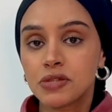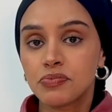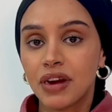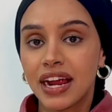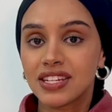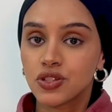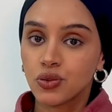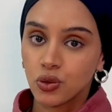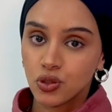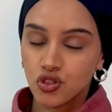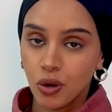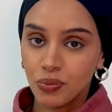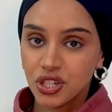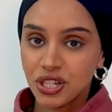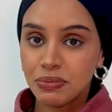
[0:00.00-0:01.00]
brands or
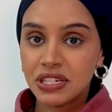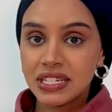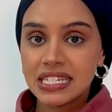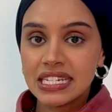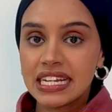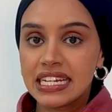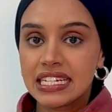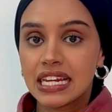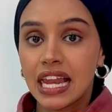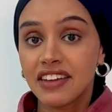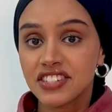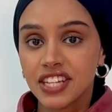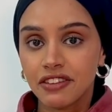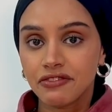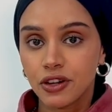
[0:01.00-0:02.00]
dropshippers need
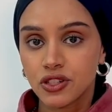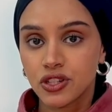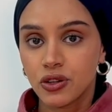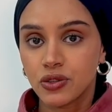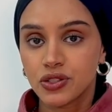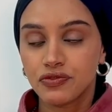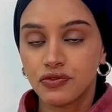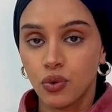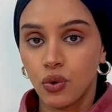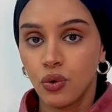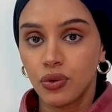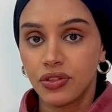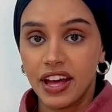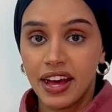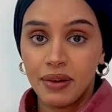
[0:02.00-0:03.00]
lifestyle photos
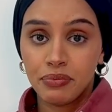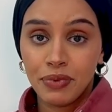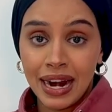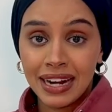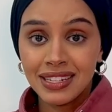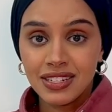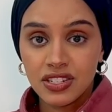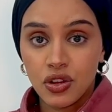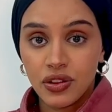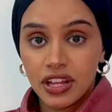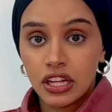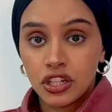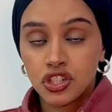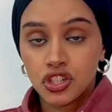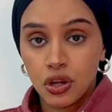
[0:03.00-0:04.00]
for their brand so they
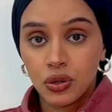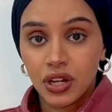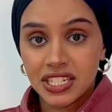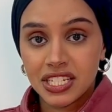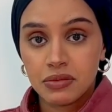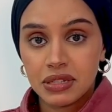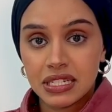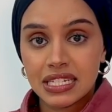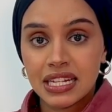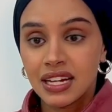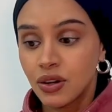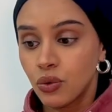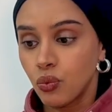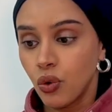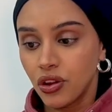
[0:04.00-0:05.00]
can show customers
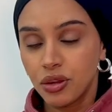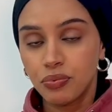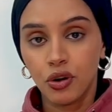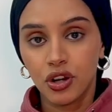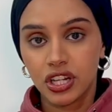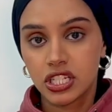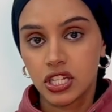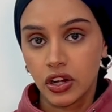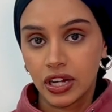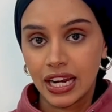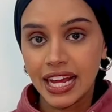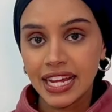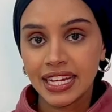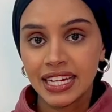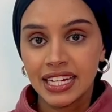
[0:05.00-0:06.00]
what the products look
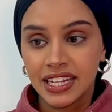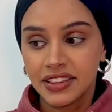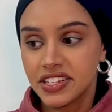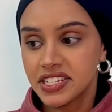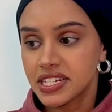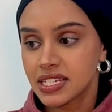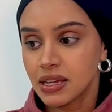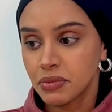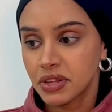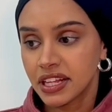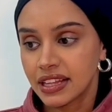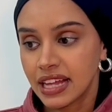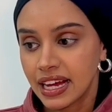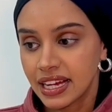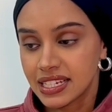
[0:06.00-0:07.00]
like. This is something
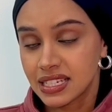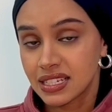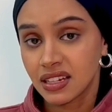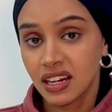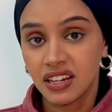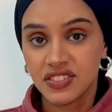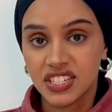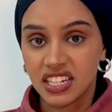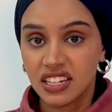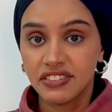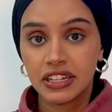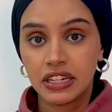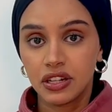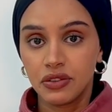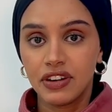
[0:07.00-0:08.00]
that is kind of
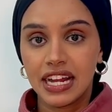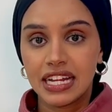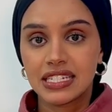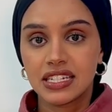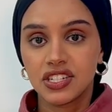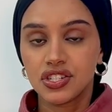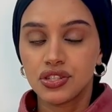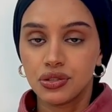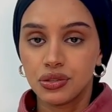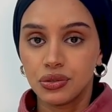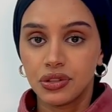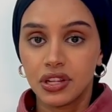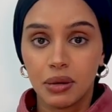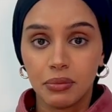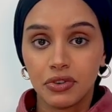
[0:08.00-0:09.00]
significantly related to
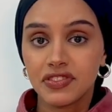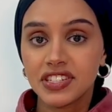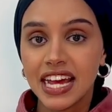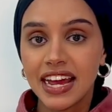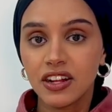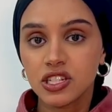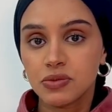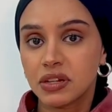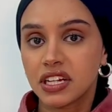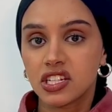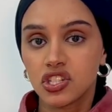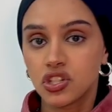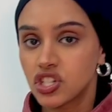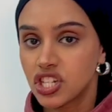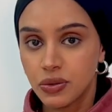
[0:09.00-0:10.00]
the number of sales, because
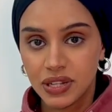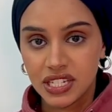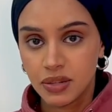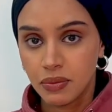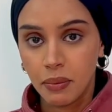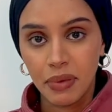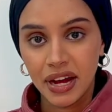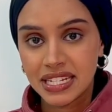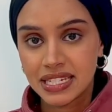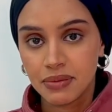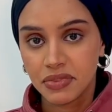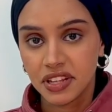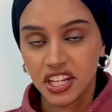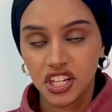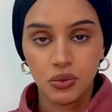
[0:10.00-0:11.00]
usually when someone buys
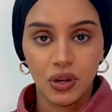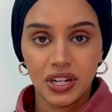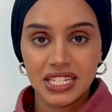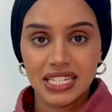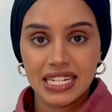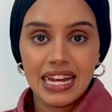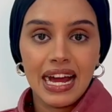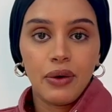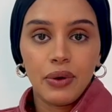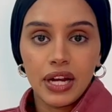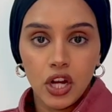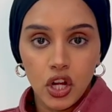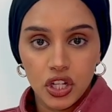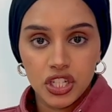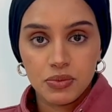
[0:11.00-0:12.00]
something, you want to see how it
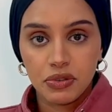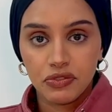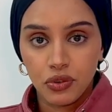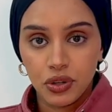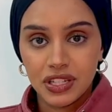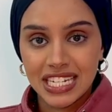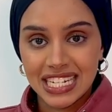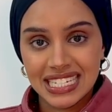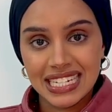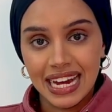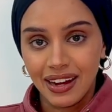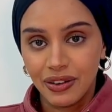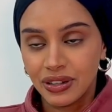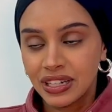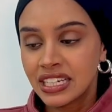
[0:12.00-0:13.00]
looks before you test it
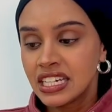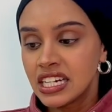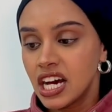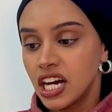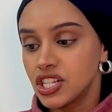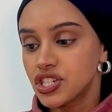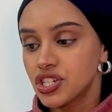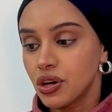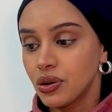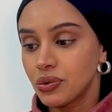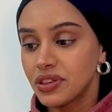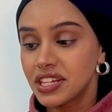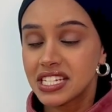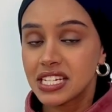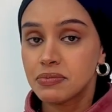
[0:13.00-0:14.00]
out. And so
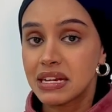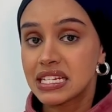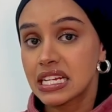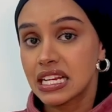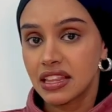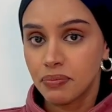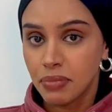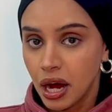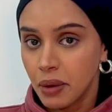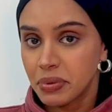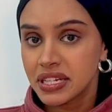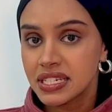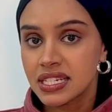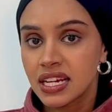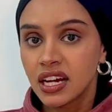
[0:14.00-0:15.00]
this is basically the
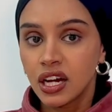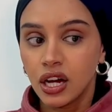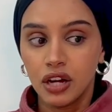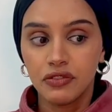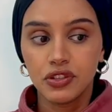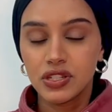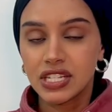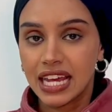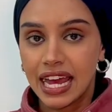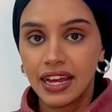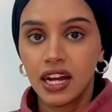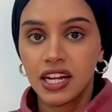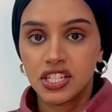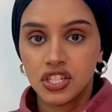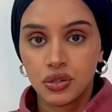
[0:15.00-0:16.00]
purpose of using
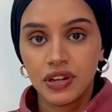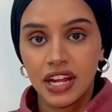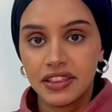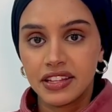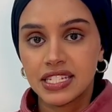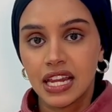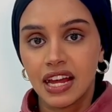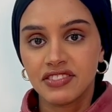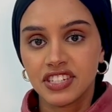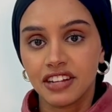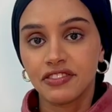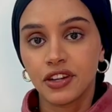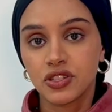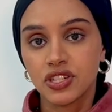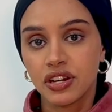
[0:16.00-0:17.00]
AI to create these lifestyle
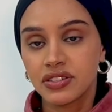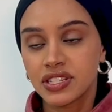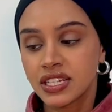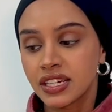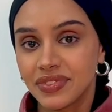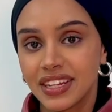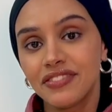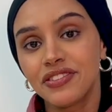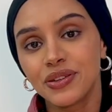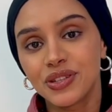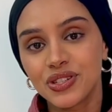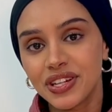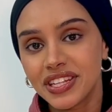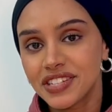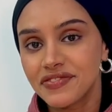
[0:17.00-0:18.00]
photos. If you
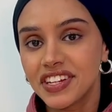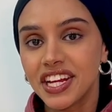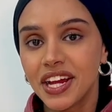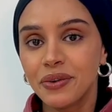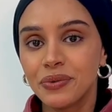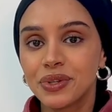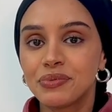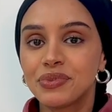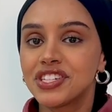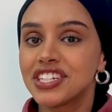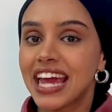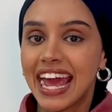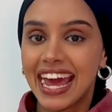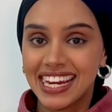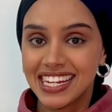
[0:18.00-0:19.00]
enjoyed this video, would
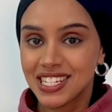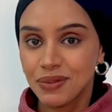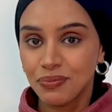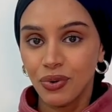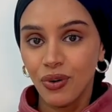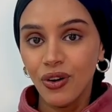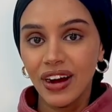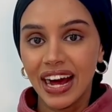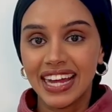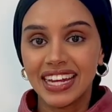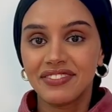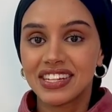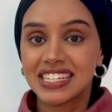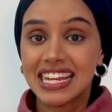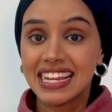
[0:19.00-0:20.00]
appreciate any support, and if
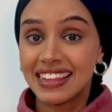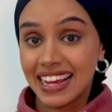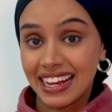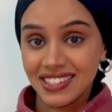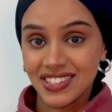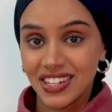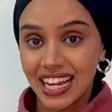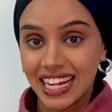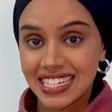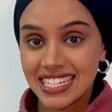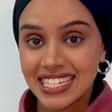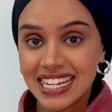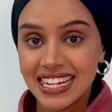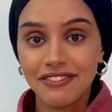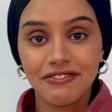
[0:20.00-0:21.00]
there's anything else you'd like to
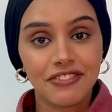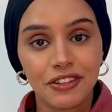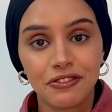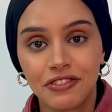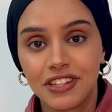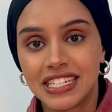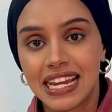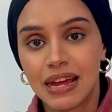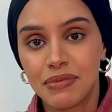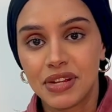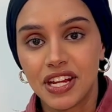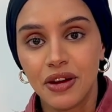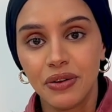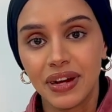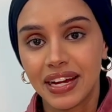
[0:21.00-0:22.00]
see, feel free to let me
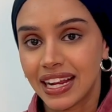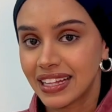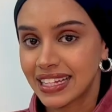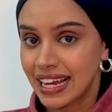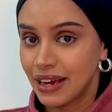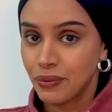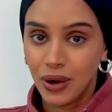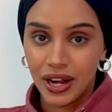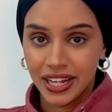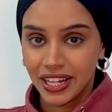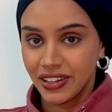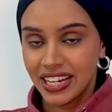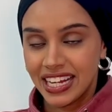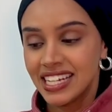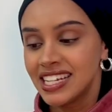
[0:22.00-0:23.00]
know and I'll get working
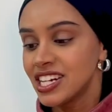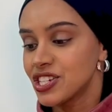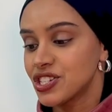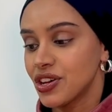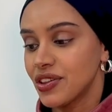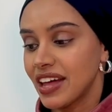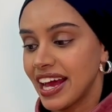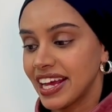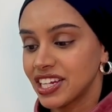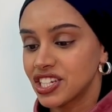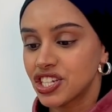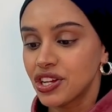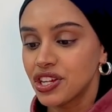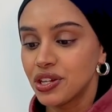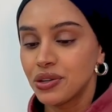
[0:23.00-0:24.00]
on it so that I can
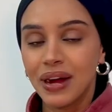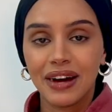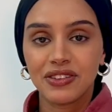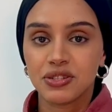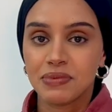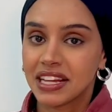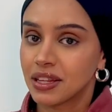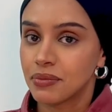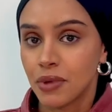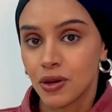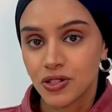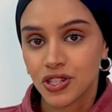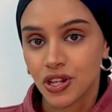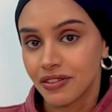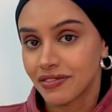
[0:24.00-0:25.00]
show you how to make the
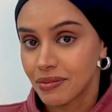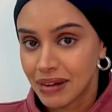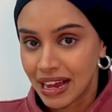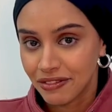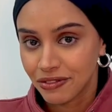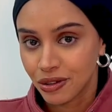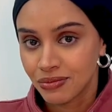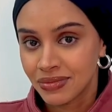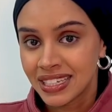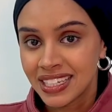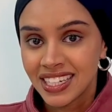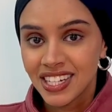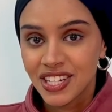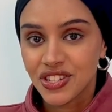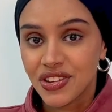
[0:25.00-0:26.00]
most of the platform.
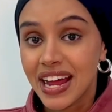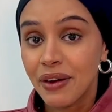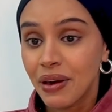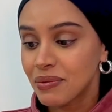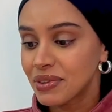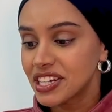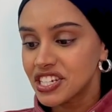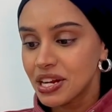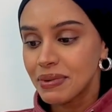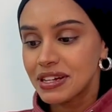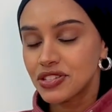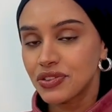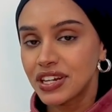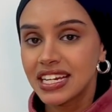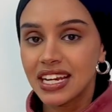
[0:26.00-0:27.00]
So now I'm going to share my
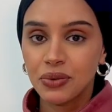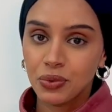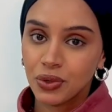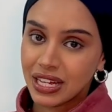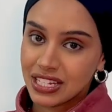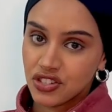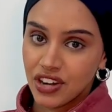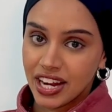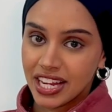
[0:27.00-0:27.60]
screen and we'll get straight